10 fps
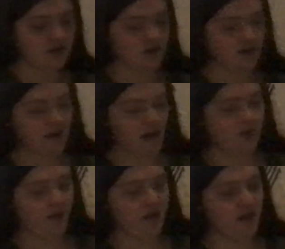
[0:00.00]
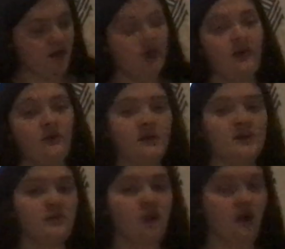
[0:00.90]
Now we're going to go
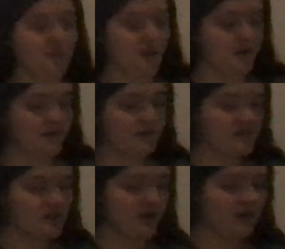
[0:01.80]
into our parable for today.